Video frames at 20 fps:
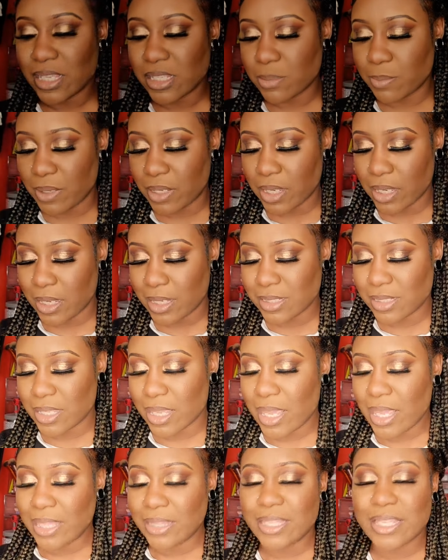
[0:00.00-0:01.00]
these because
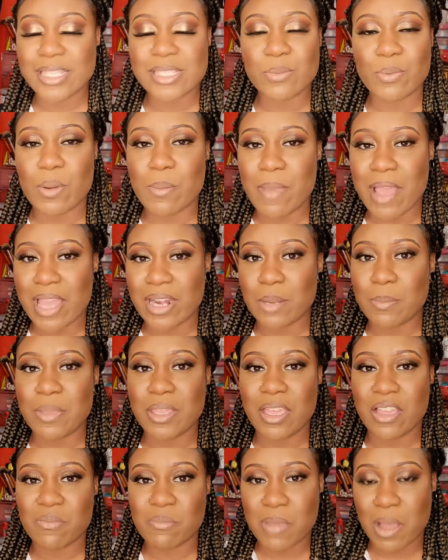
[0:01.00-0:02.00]
these reminded
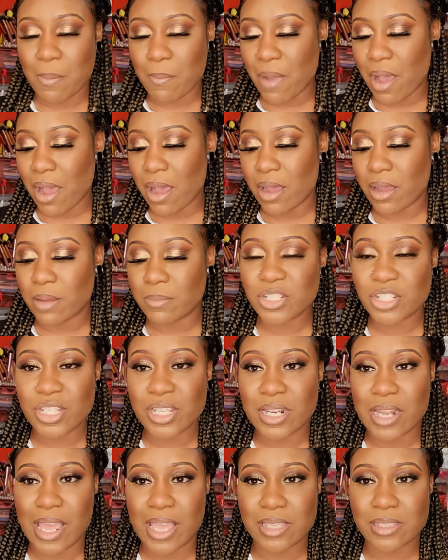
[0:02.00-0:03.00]
me of my mom
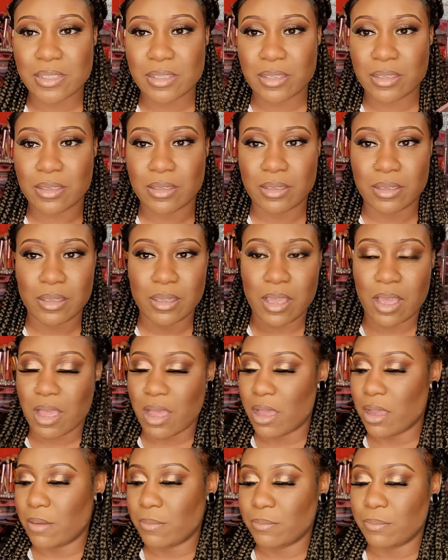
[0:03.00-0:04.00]
she likes
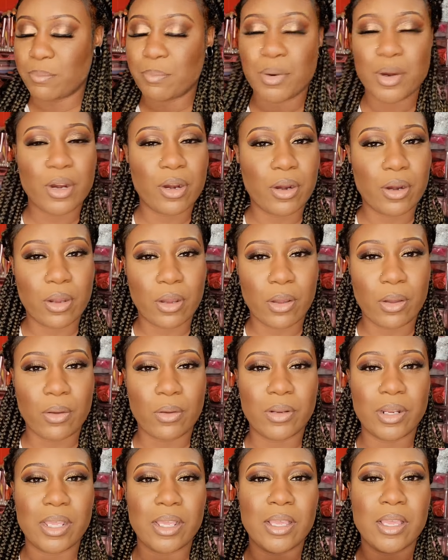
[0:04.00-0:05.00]
um,
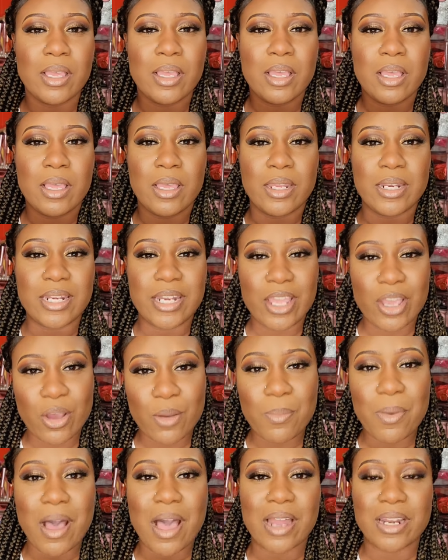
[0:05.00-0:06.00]
pearl
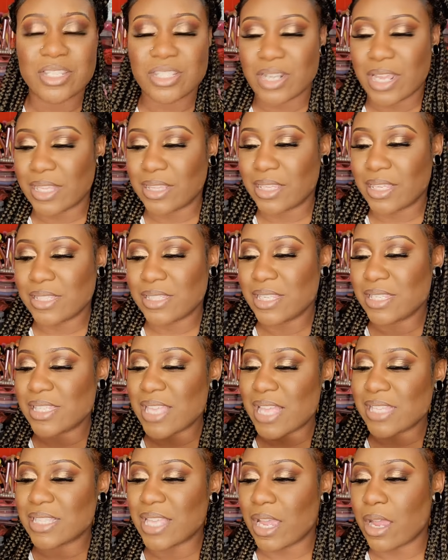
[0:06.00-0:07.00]
nail polish like this.
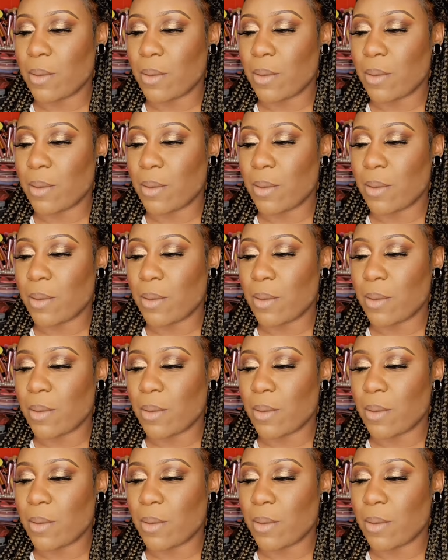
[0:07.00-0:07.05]
This has